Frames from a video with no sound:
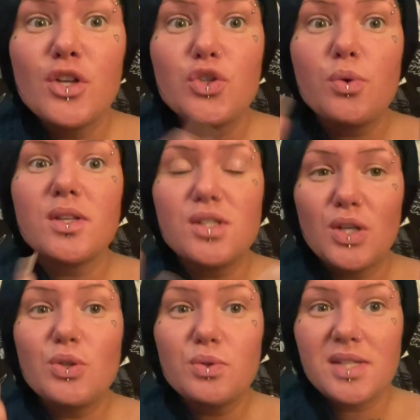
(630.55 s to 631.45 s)
to
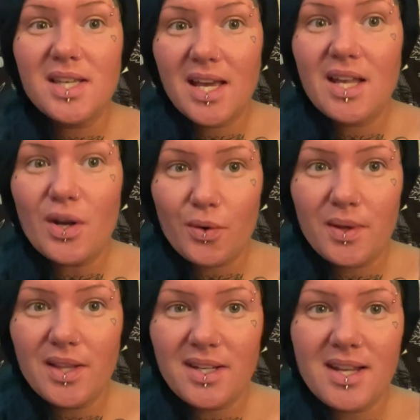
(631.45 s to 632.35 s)
continue to get
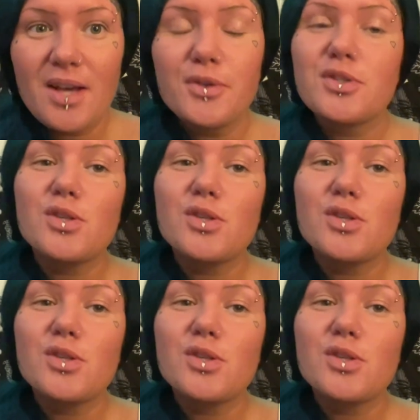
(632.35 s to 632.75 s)
acrylic nails.